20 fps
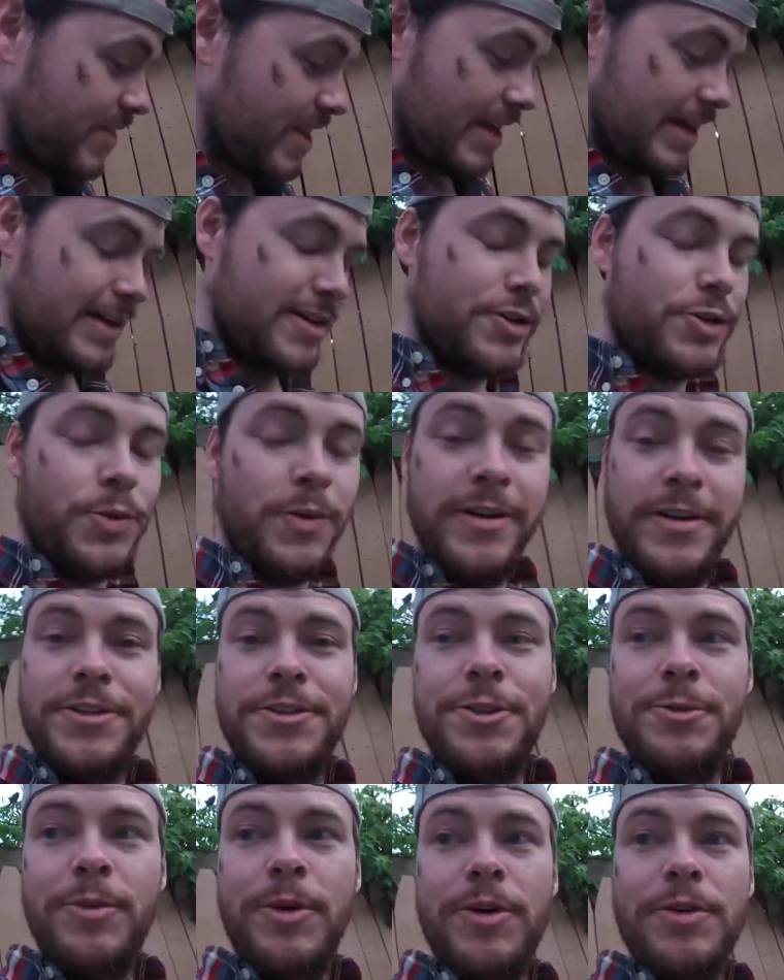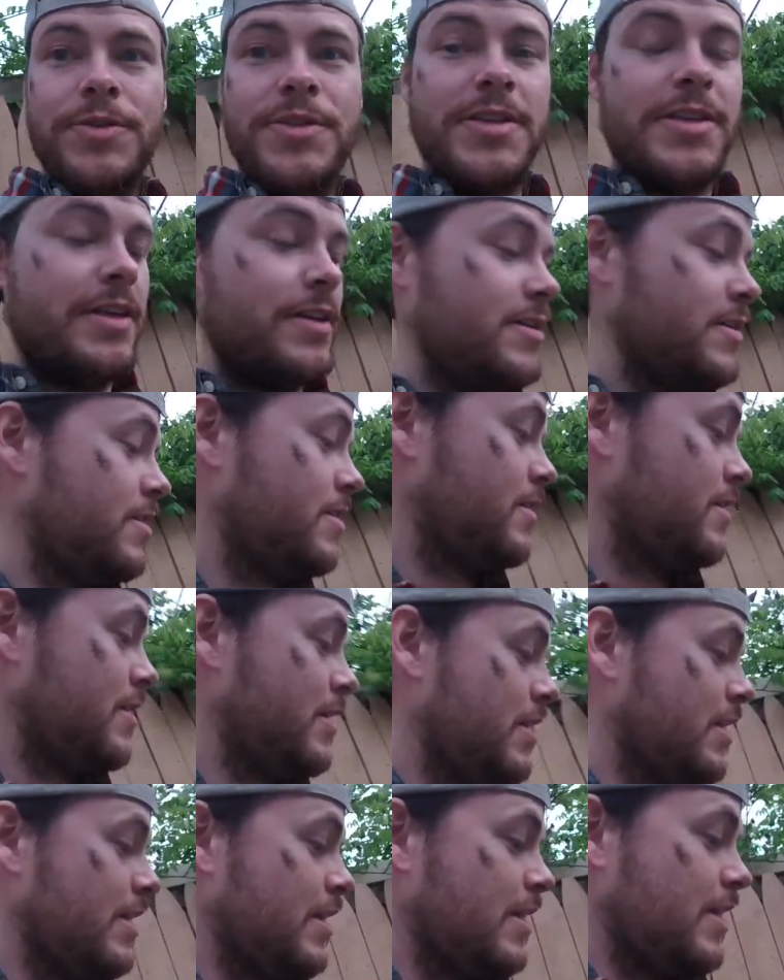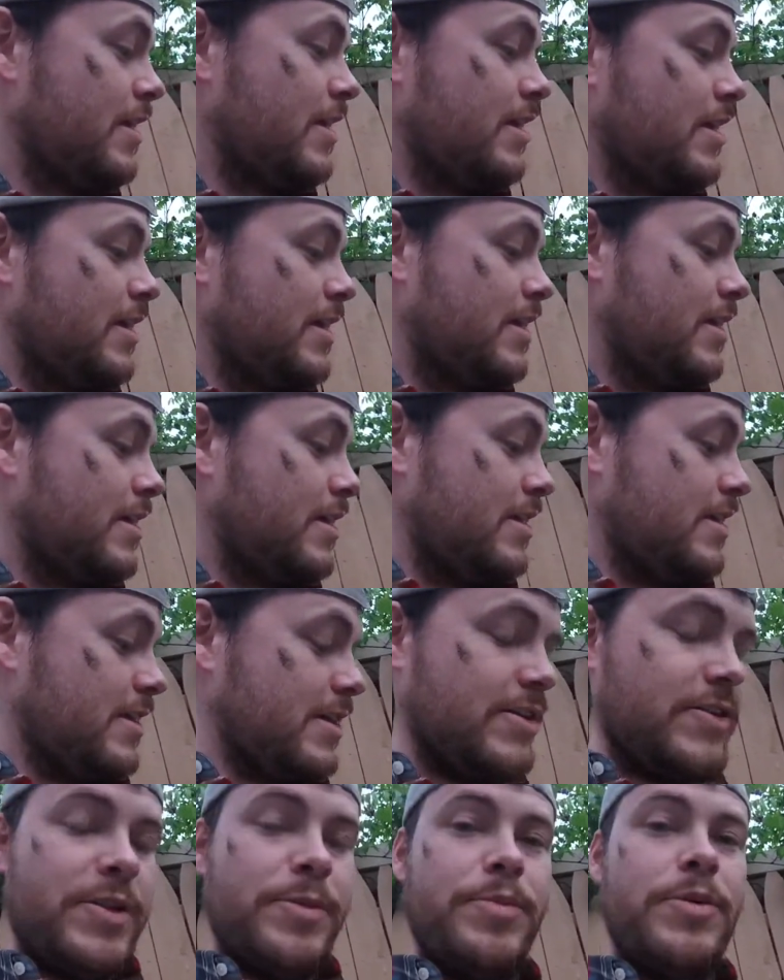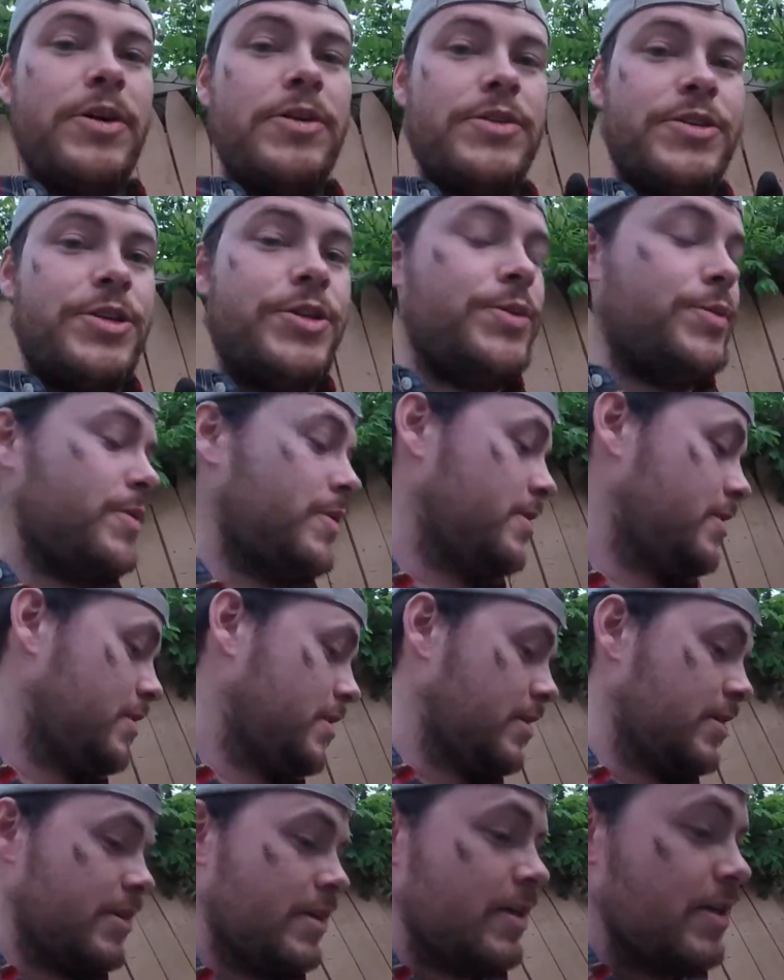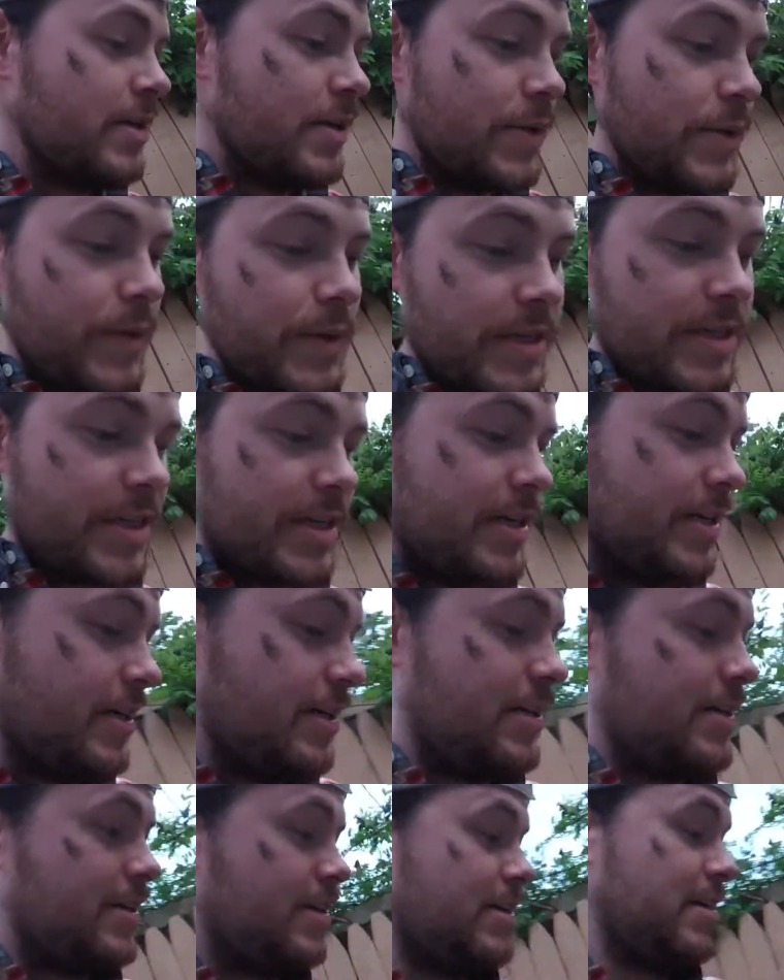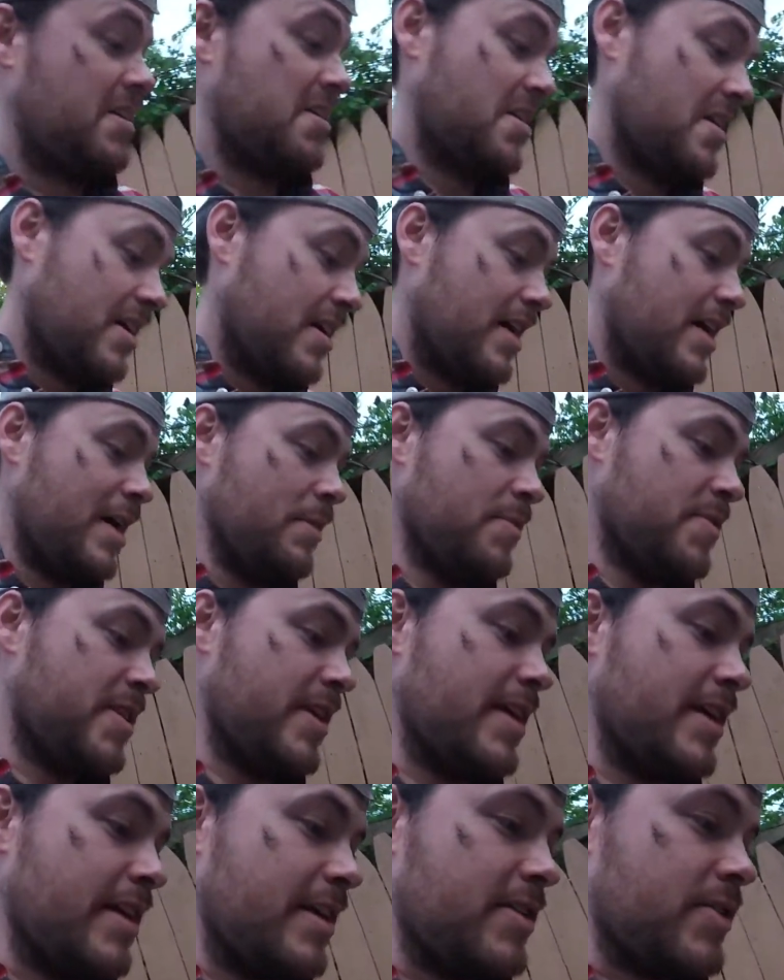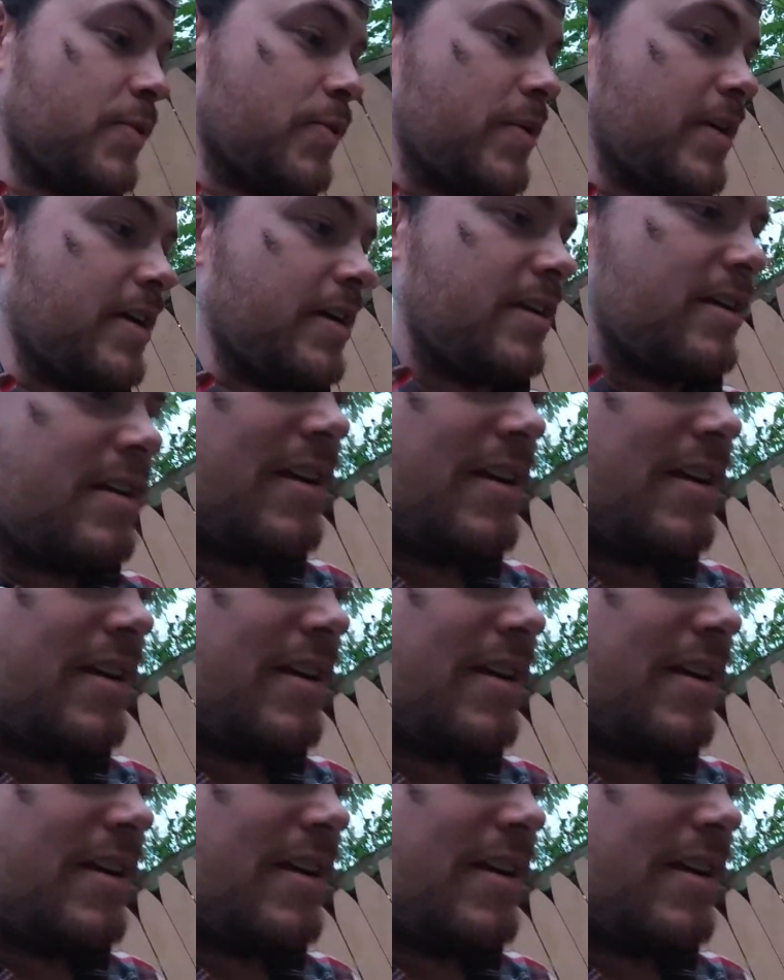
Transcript: I had a 22 bolts, I only broke two, which I'm saying is a win.